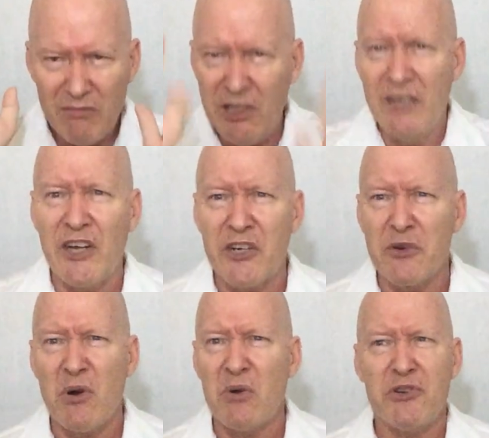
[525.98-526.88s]
live on
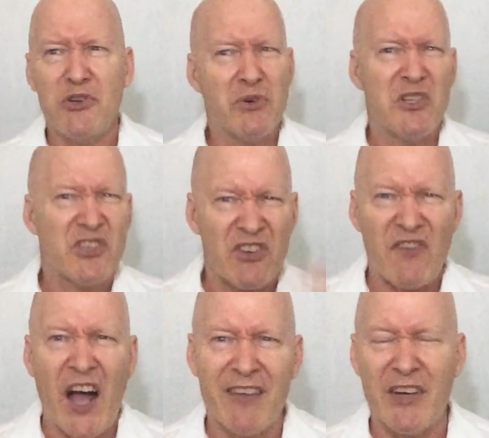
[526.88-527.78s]
your own. You couldn't
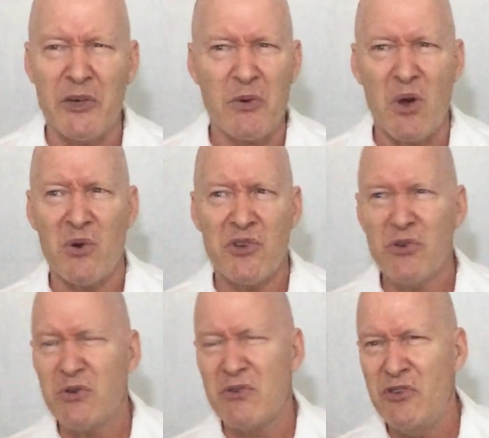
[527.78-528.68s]
survive on your own.
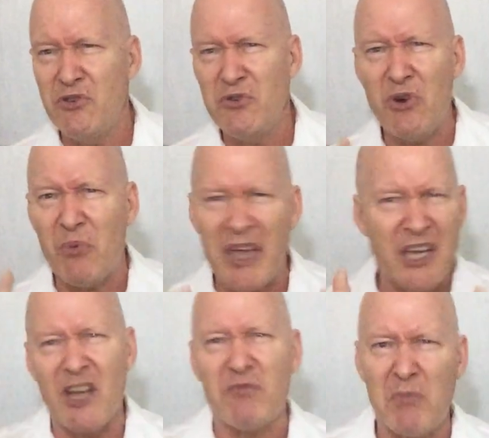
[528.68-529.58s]
You don't
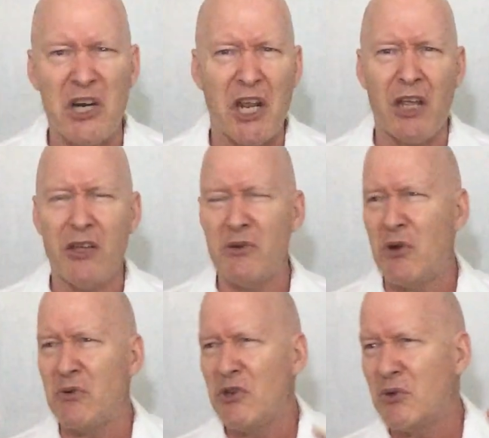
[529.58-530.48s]
make enough money. You
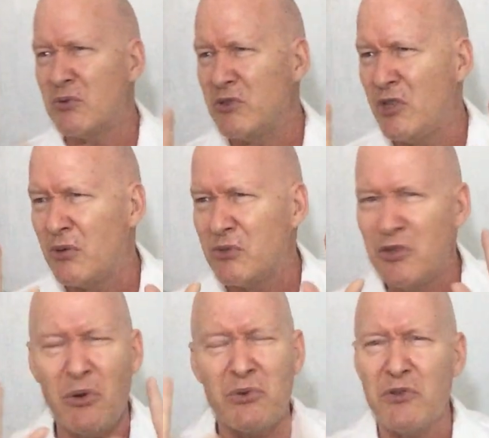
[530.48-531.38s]
don't
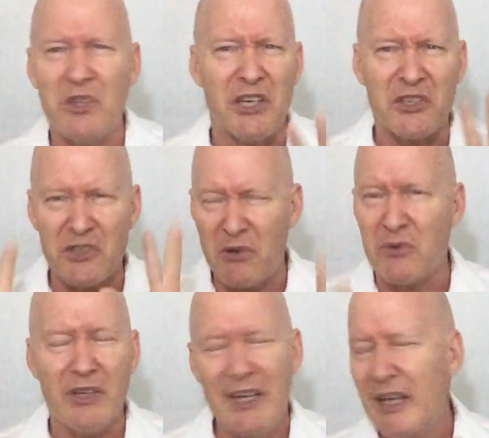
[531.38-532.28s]
do this.
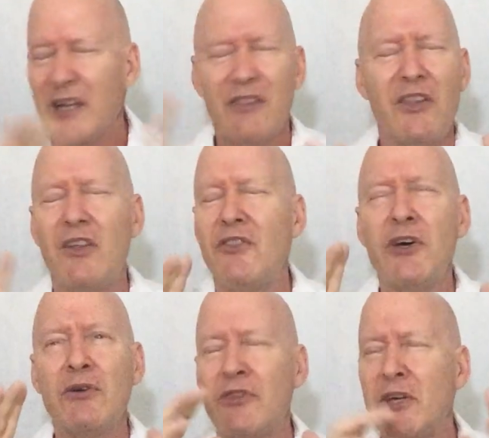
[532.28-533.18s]

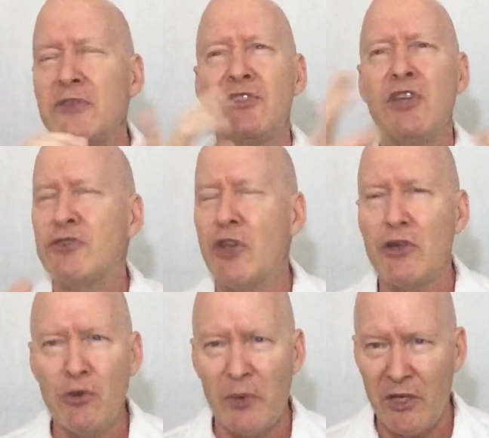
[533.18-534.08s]
They'll
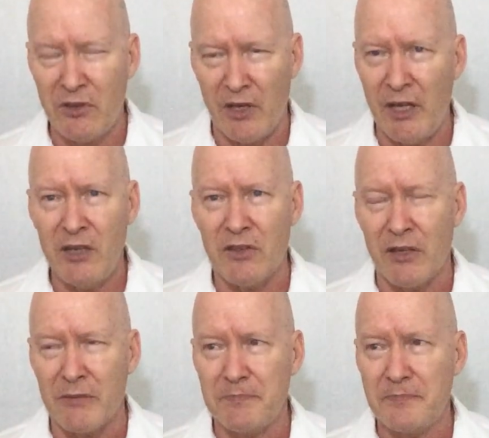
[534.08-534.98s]
tell you anything